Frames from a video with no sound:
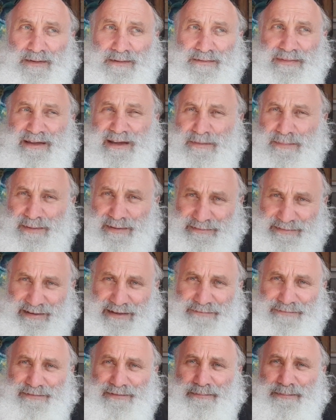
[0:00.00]
Think about
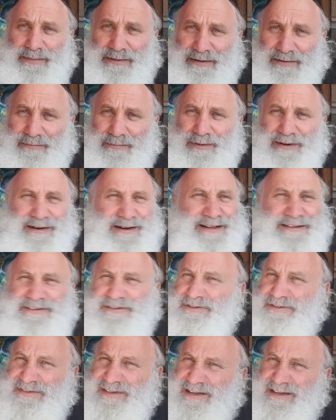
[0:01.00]
that for a bit. What did I
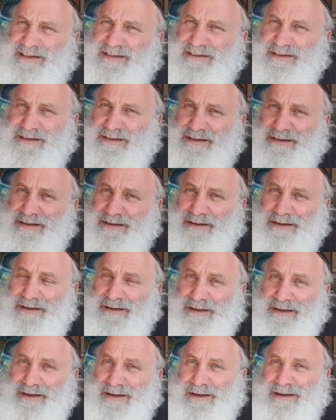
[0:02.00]
just say?
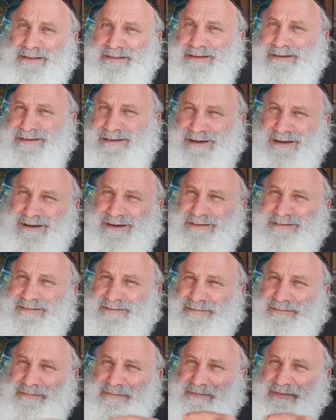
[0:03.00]
That God's
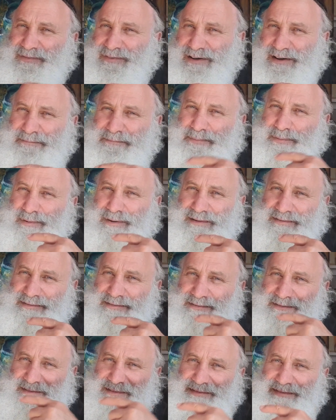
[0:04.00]
divine
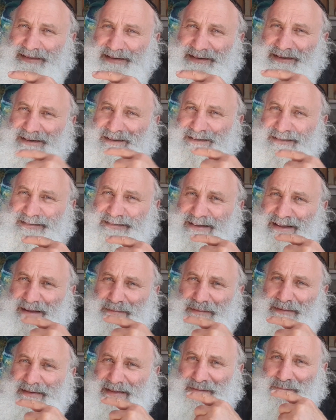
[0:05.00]
presence is in his
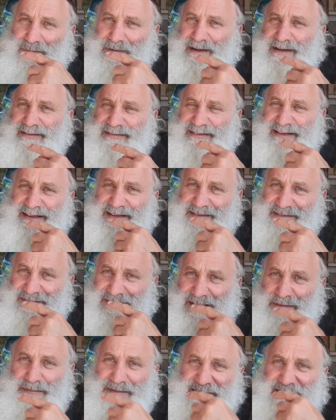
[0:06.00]
name, and then when I say his
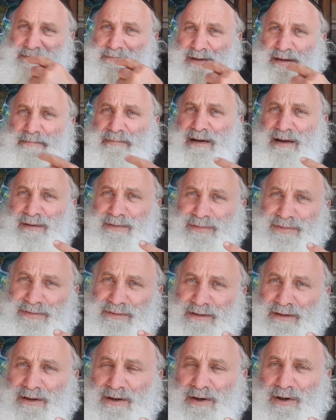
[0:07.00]
name, it's in my mouth.
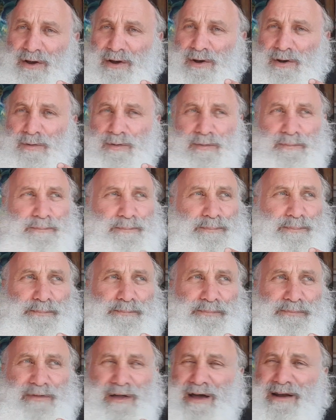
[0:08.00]
Where
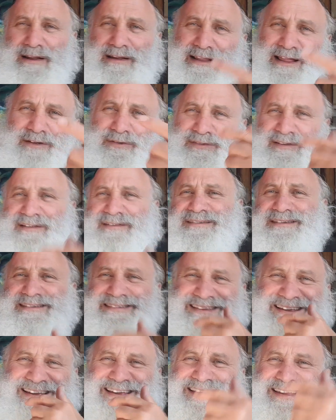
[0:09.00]
God allows us to
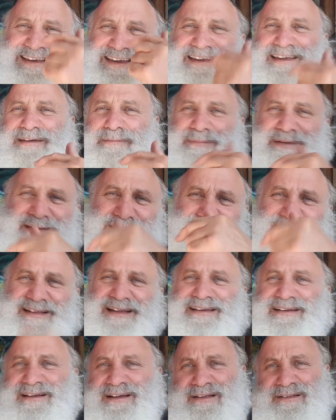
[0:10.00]
take him
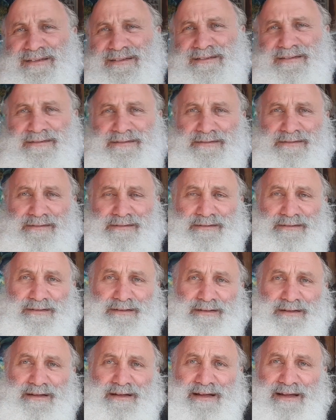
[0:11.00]
inside us,
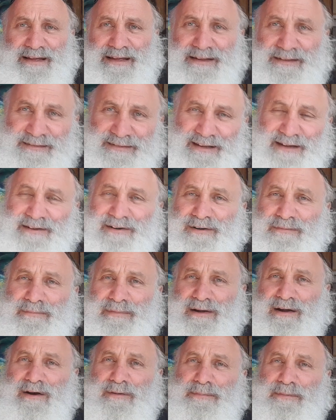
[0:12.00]
inside
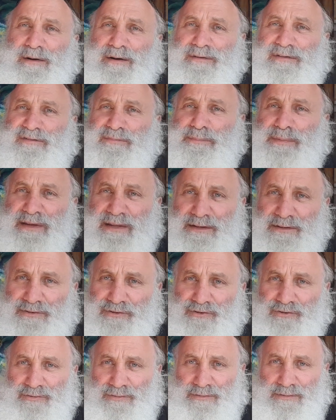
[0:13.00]
our
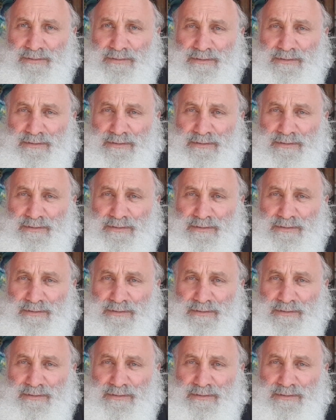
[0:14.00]
speech,